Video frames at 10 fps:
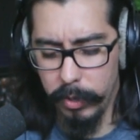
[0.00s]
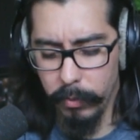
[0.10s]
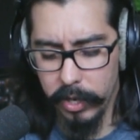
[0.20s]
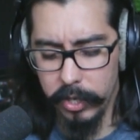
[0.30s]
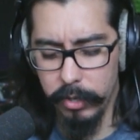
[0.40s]
we
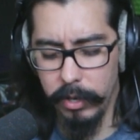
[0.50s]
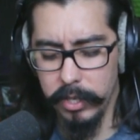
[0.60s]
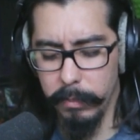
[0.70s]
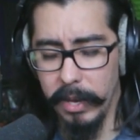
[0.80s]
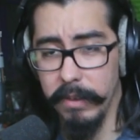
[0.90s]
want to do
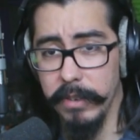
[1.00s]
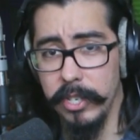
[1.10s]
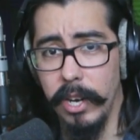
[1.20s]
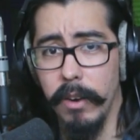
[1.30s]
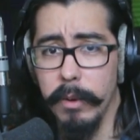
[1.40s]
it to
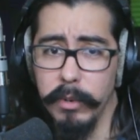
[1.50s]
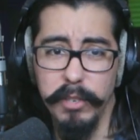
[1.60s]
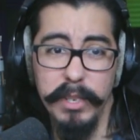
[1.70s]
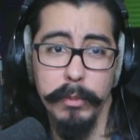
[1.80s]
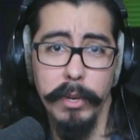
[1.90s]
benefit charity,
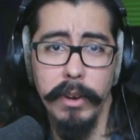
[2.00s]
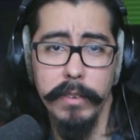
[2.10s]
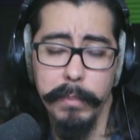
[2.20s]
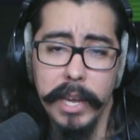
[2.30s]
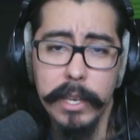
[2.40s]
which means we don't
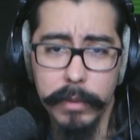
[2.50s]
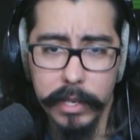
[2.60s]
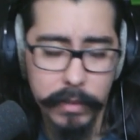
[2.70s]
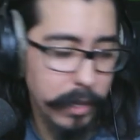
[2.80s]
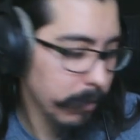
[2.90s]
have to pay you
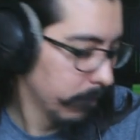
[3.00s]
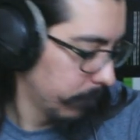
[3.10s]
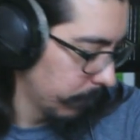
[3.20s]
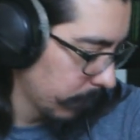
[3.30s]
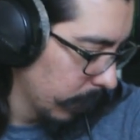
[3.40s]
anything.
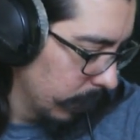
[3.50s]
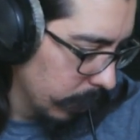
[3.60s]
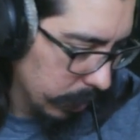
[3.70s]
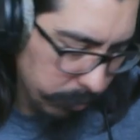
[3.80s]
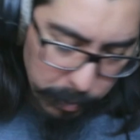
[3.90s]

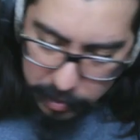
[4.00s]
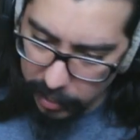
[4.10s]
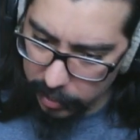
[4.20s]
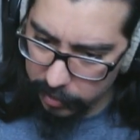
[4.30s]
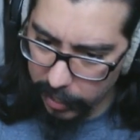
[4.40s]
Because
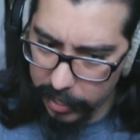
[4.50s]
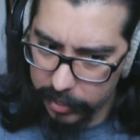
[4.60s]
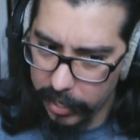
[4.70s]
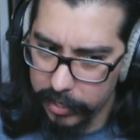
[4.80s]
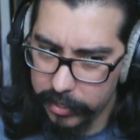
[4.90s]
remember,
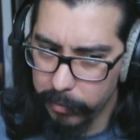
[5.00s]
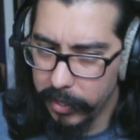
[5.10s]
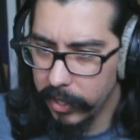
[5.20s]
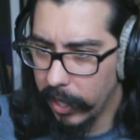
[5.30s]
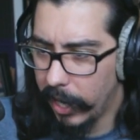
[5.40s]
that is
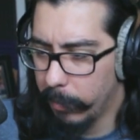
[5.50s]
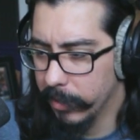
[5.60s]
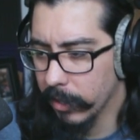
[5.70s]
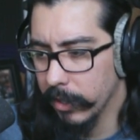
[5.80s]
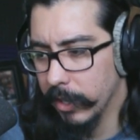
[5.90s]
something that
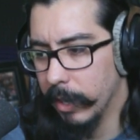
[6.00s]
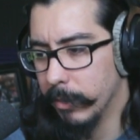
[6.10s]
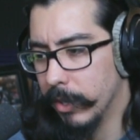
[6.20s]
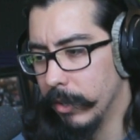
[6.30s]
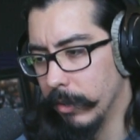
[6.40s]
happens all the
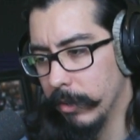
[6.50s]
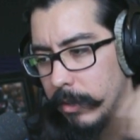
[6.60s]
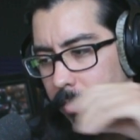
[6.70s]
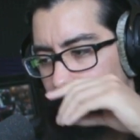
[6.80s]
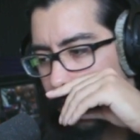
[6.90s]
time too.
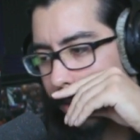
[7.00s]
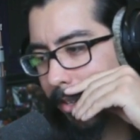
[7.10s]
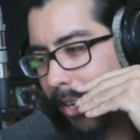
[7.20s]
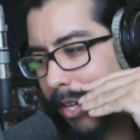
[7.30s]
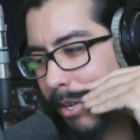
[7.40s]

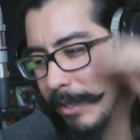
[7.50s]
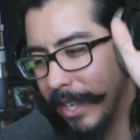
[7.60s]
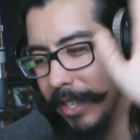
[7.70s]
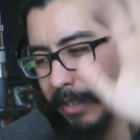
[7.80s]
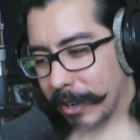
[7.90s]
How you doing,
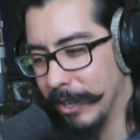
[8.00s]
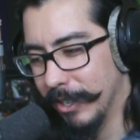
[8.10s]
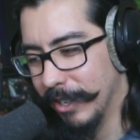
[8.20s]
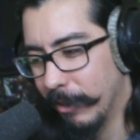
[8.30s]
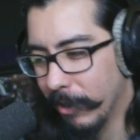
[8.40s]
Scientific
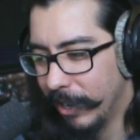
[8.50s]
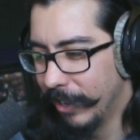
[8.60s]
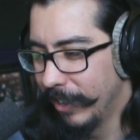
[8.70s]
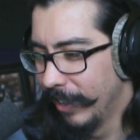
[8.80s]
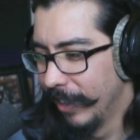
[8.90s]
Archer? How are
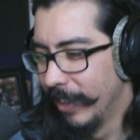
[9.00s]
you?